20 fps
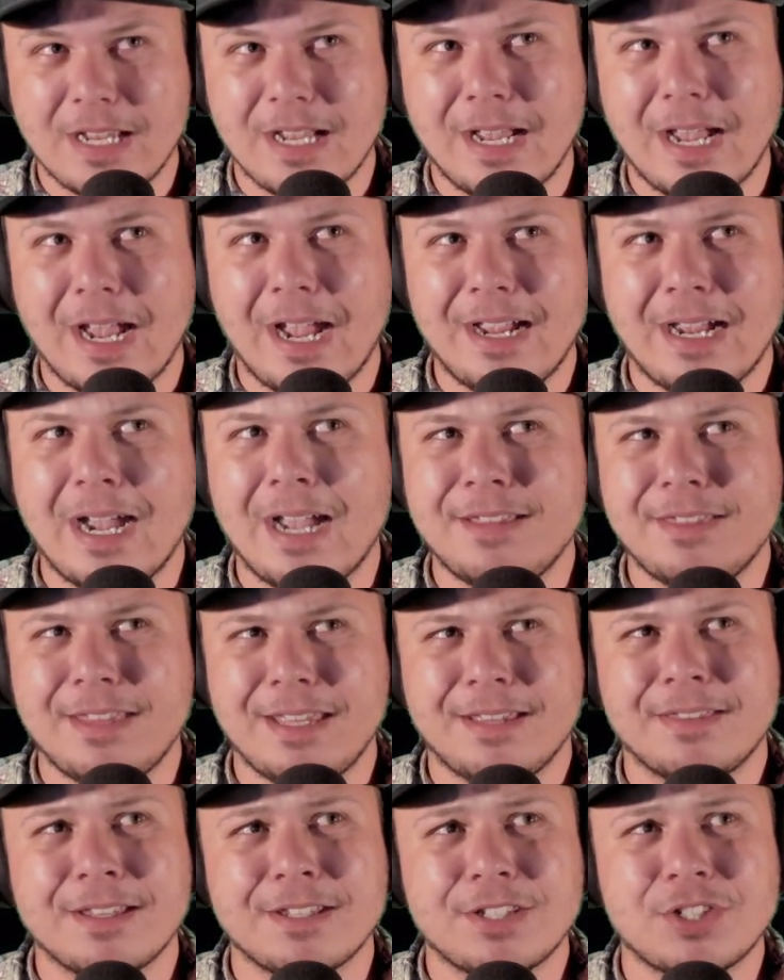I
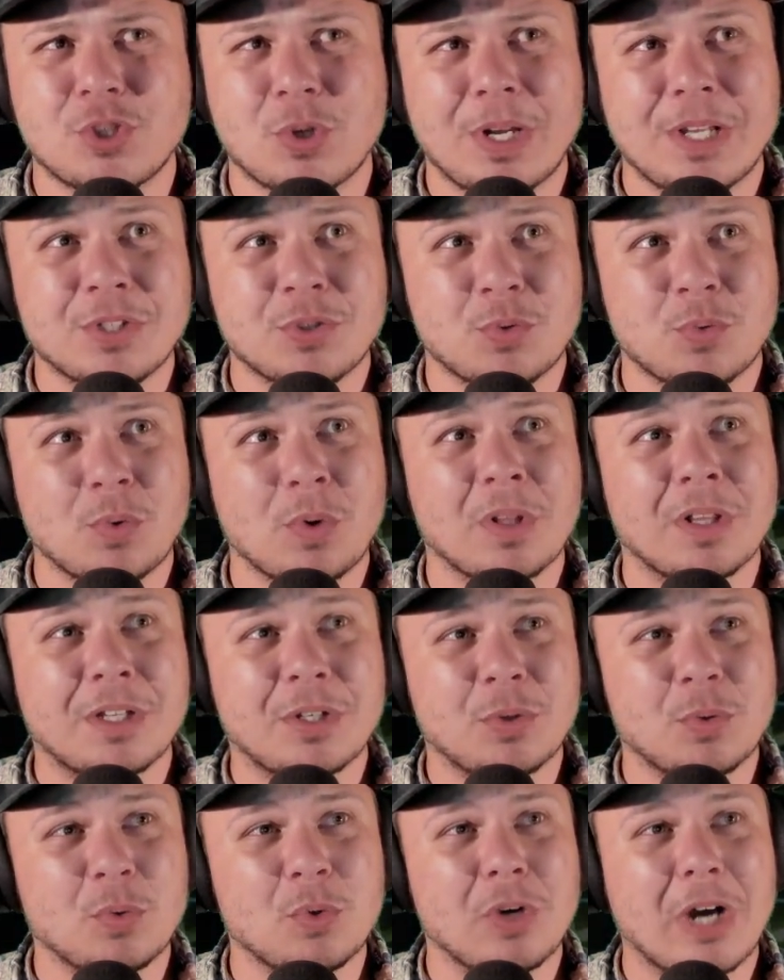think this trait is really
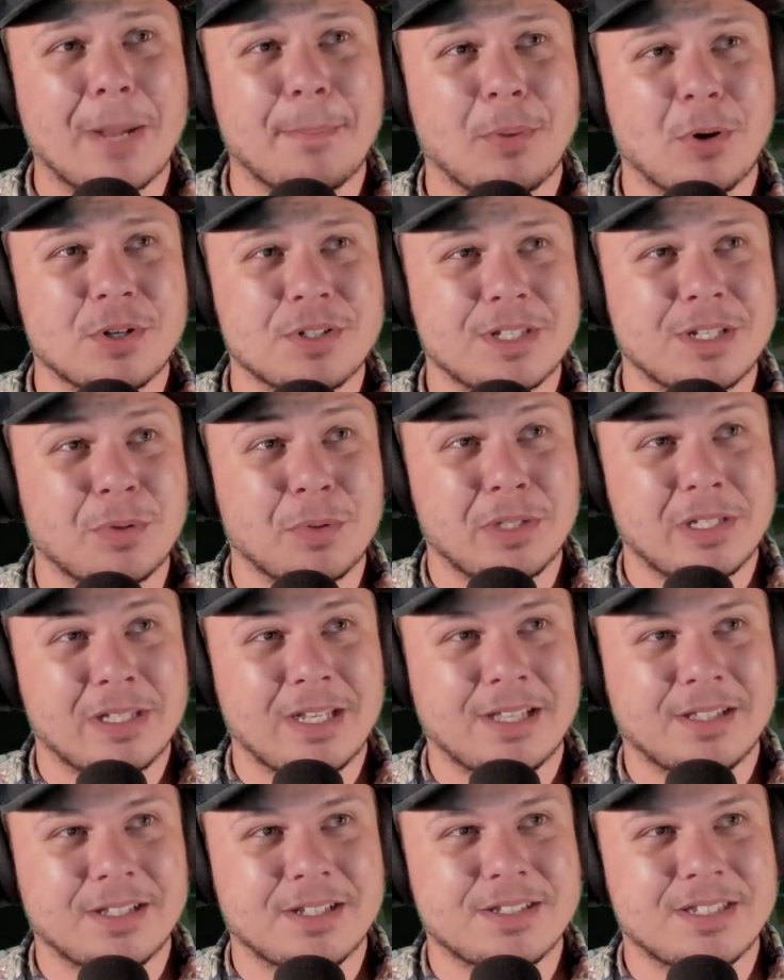cool. I personally really
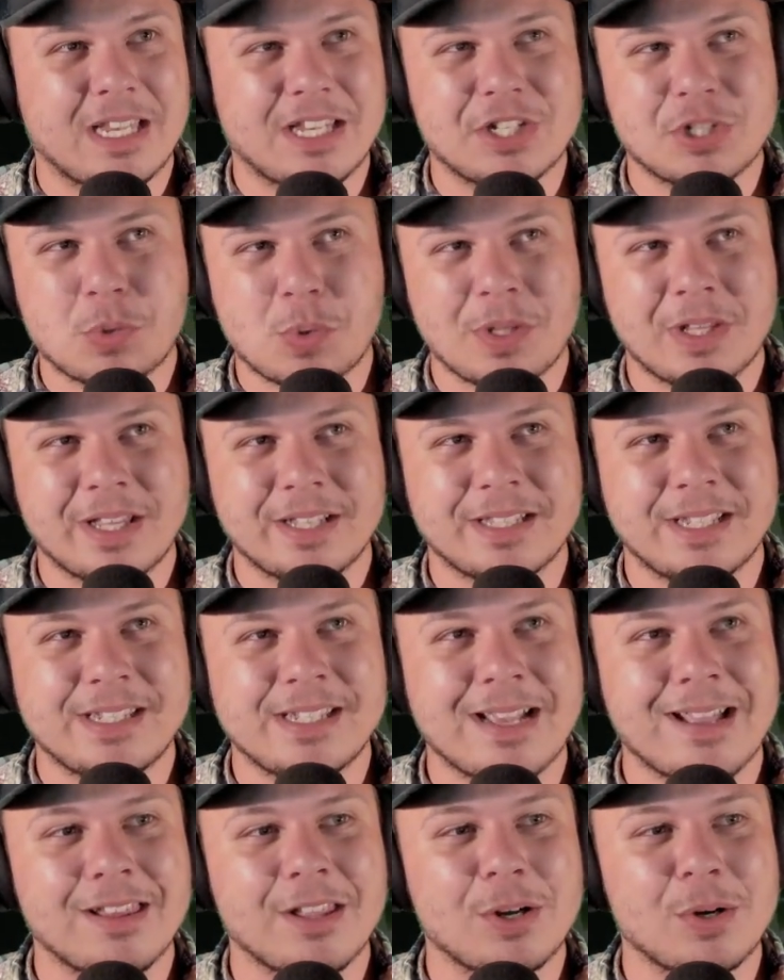like this. I just really like the
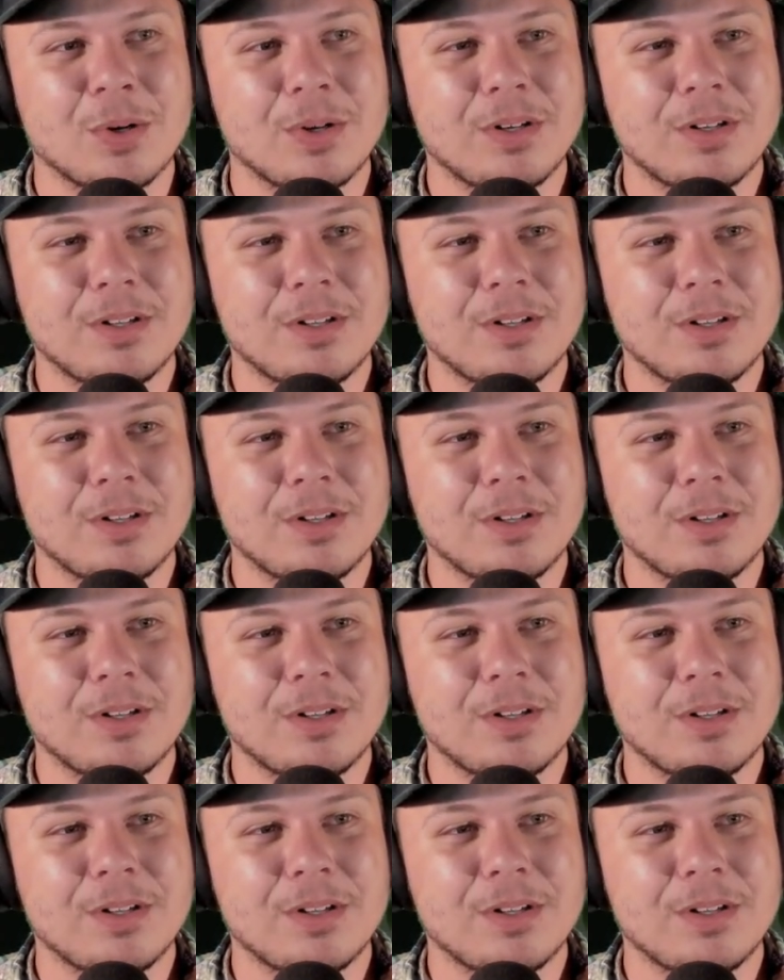yellow.